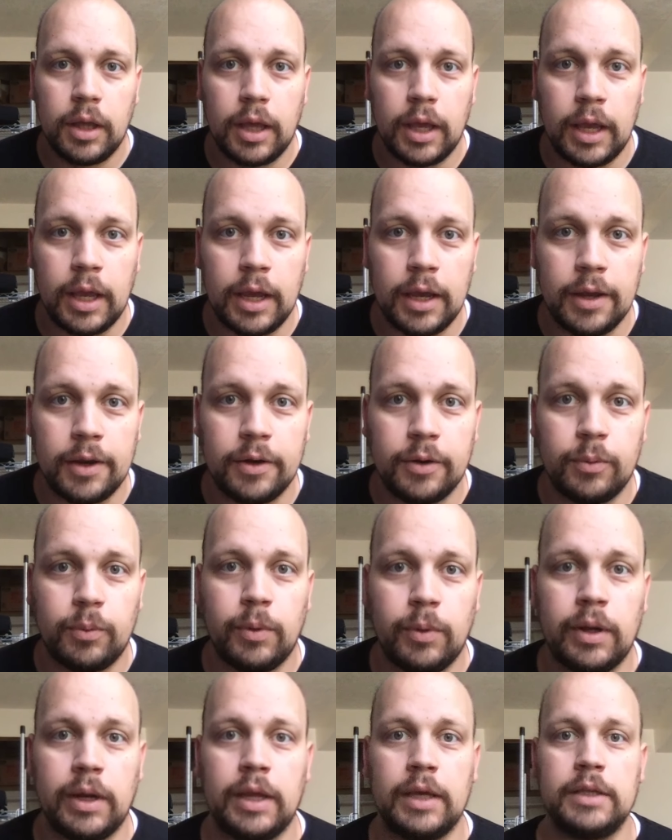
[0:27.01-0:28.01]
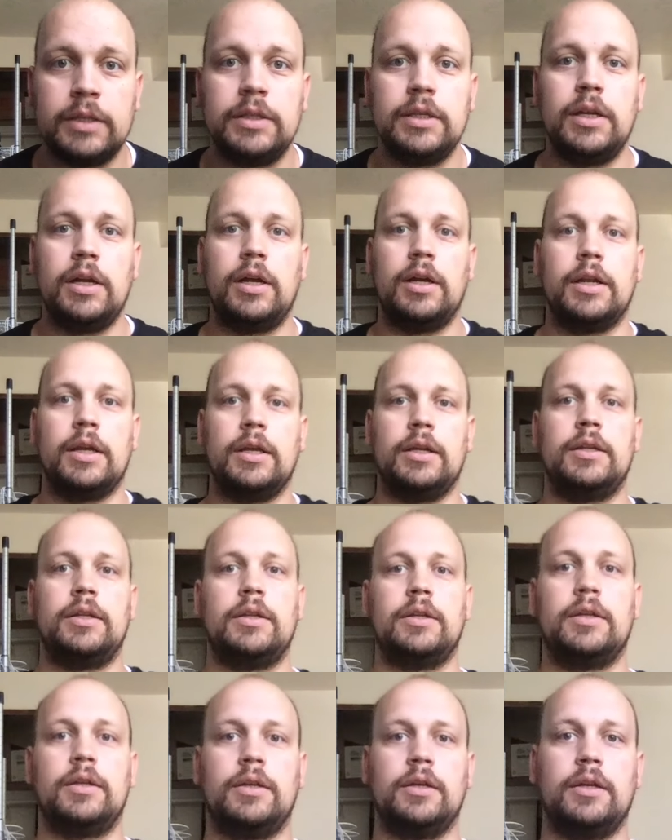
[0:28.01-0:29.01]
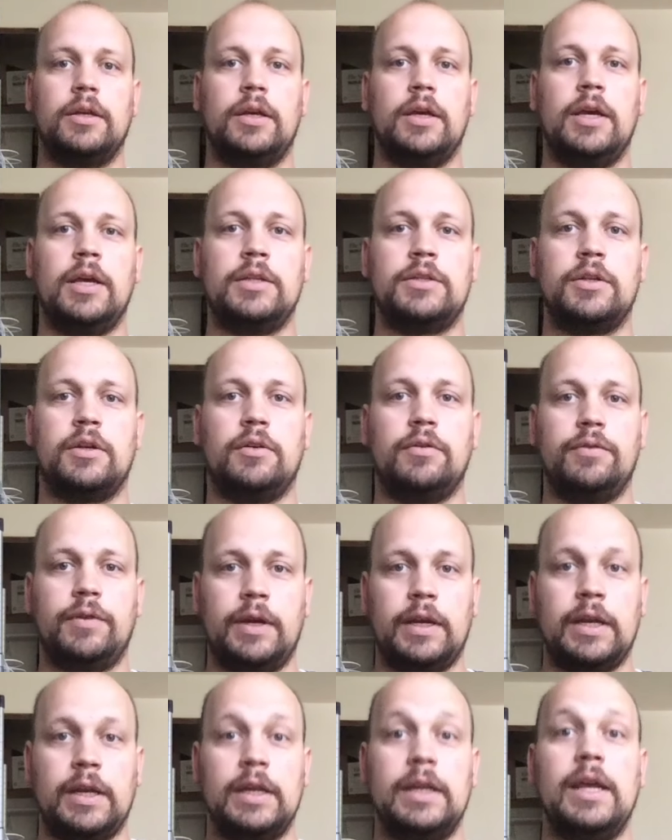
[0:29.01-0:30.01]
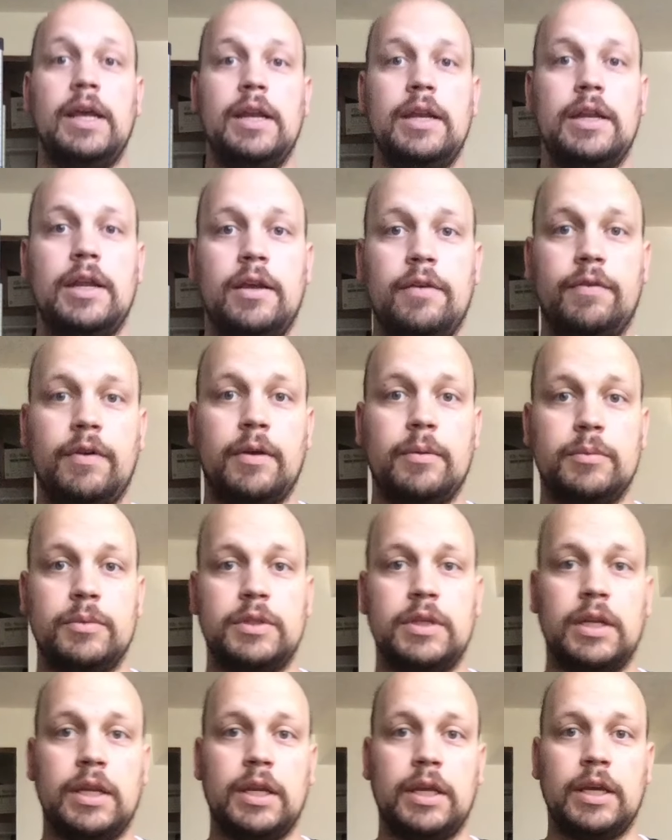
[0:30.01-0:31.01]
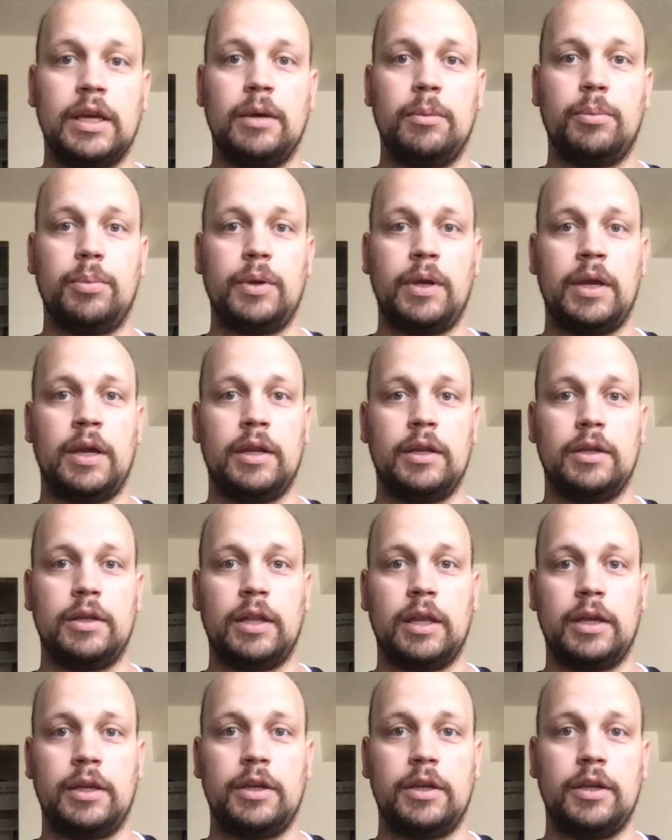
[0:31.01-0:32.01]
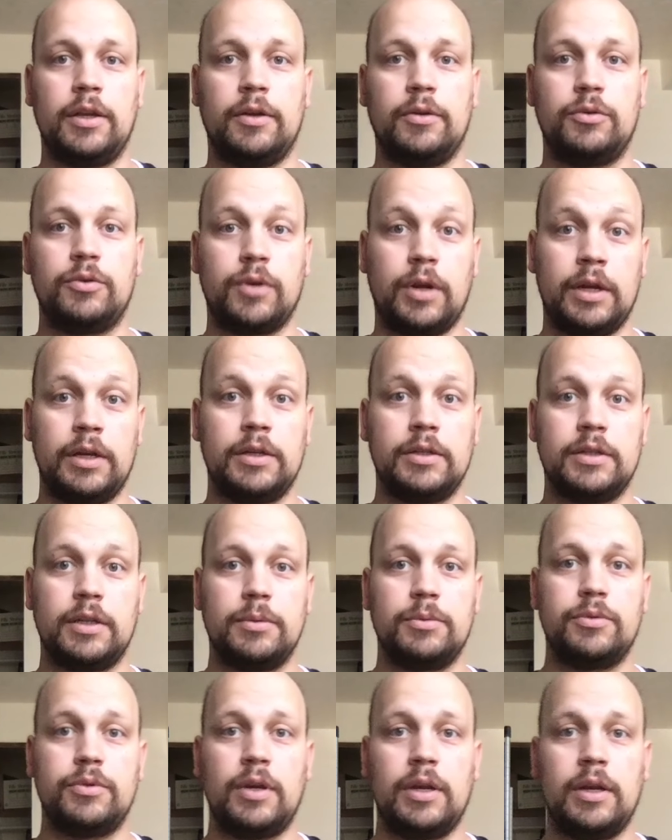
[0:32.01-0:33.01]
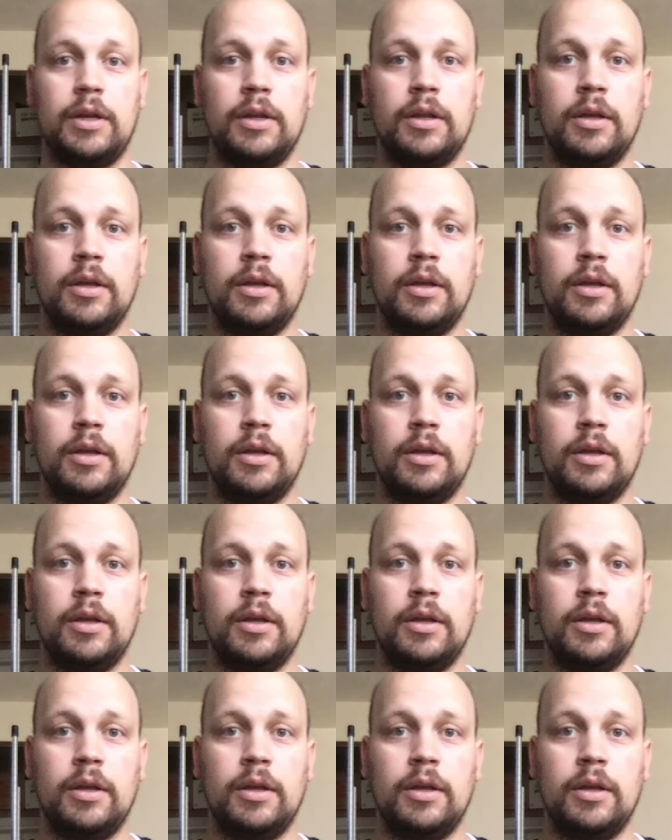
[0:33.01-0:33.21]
And when I sit on it, it's all fine and dandy if I'm sitting up and, trying to sit up straight.